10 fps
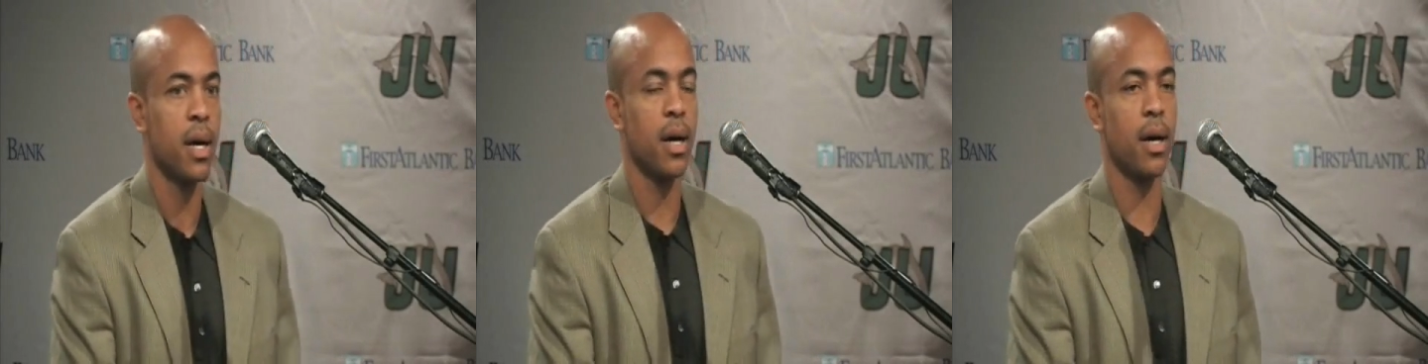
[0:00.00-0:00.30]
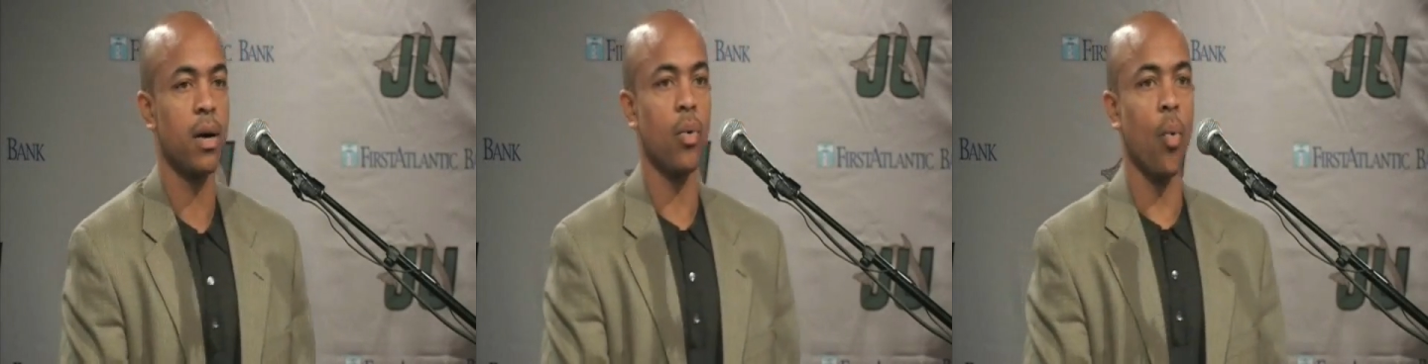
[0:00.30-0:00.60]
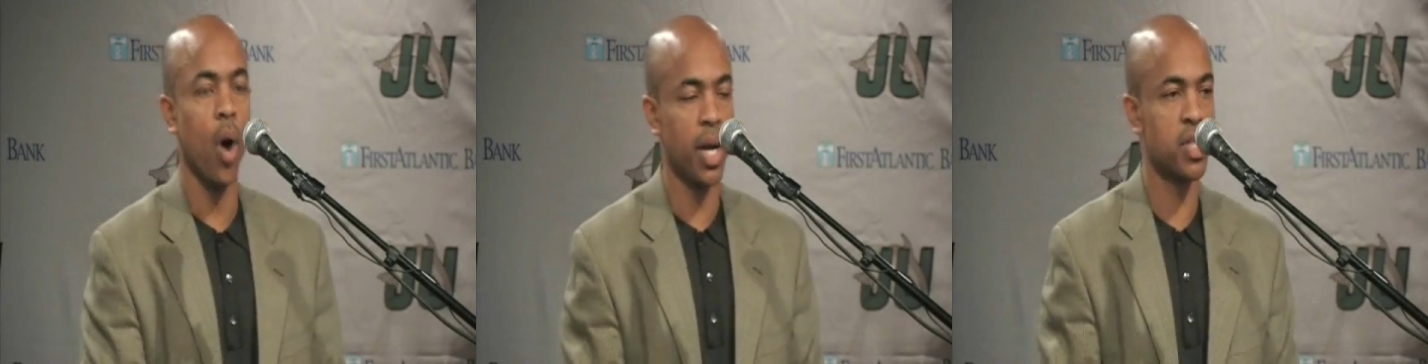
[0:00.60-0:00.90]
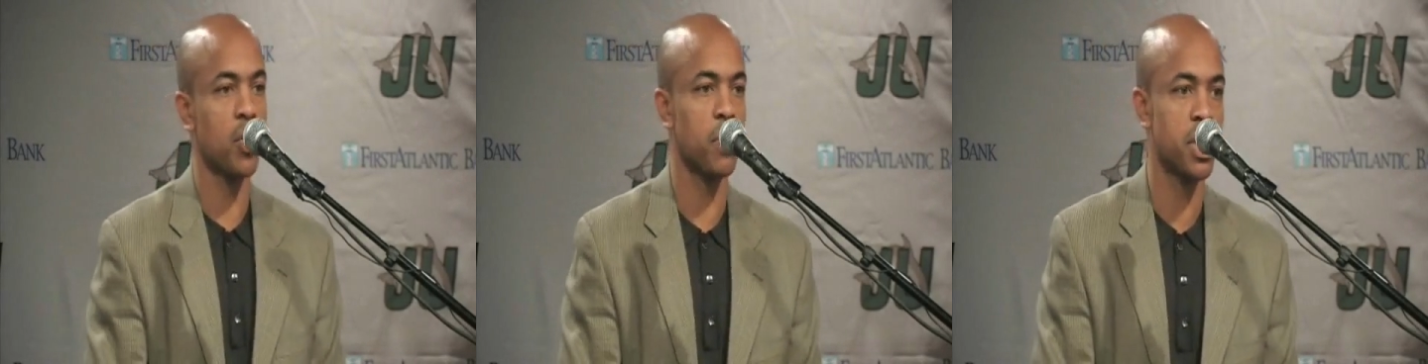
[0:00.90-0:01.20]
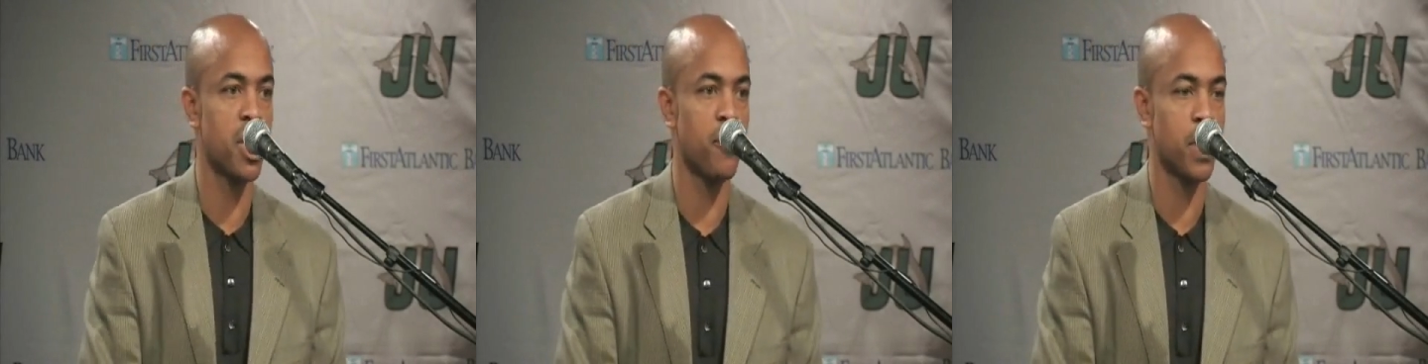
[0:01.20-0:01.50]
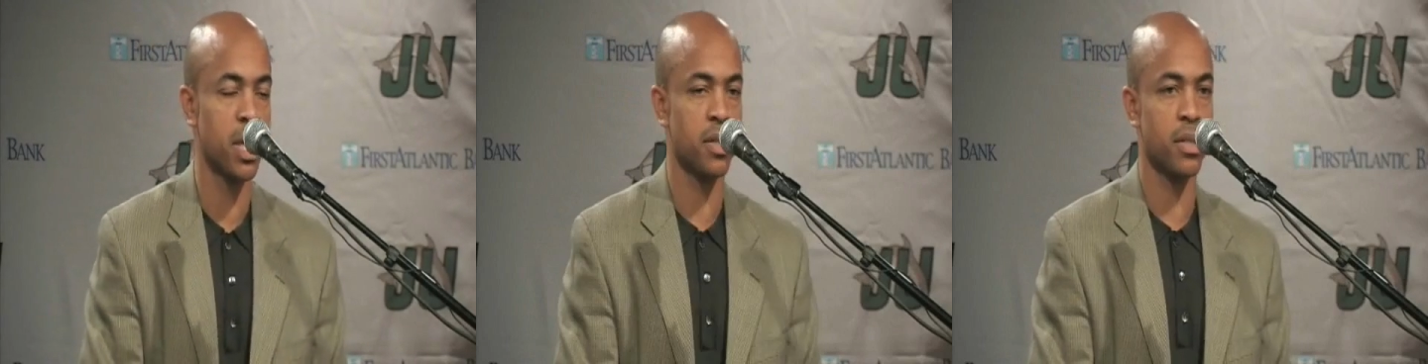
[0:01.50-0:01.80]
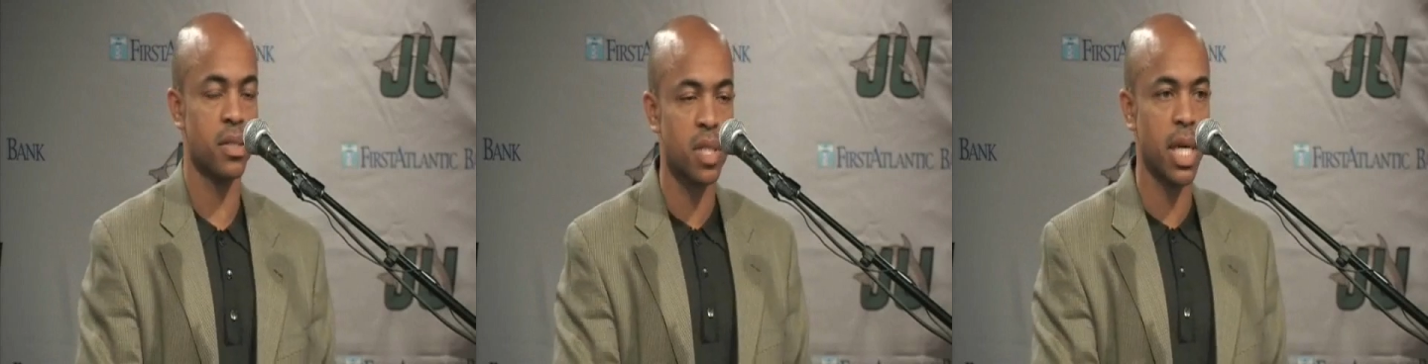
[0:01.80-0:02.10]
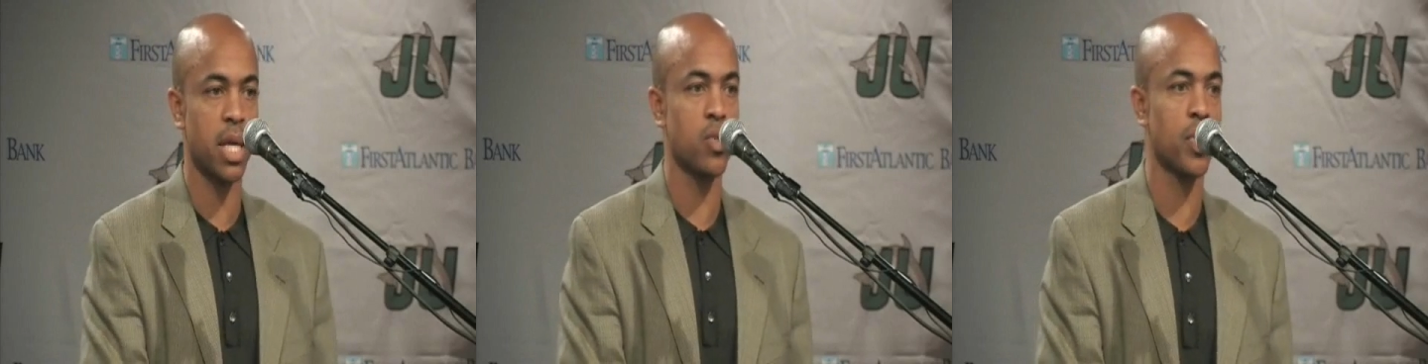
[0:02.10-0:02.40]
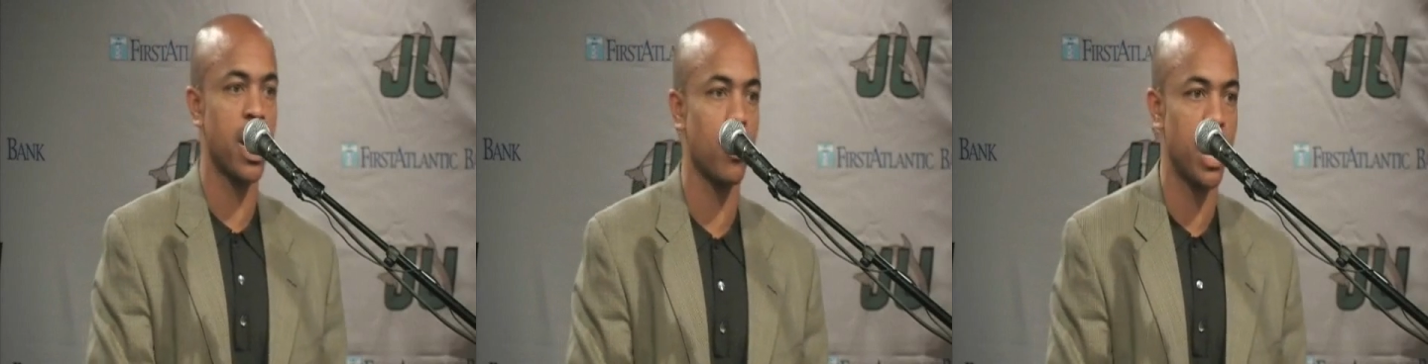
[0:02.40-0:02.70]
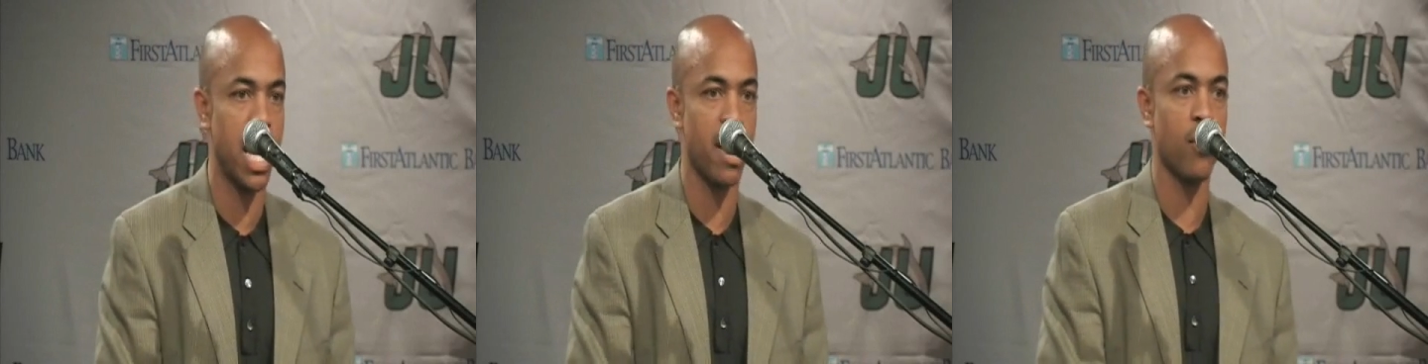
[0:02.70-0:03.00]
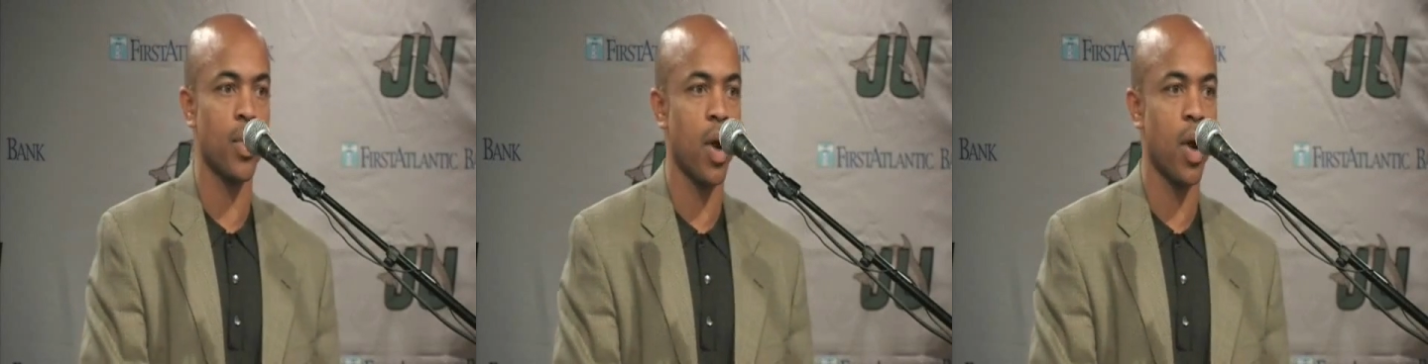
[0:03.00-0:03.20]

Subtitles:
one, it's going to be tough because of the schedule that we have.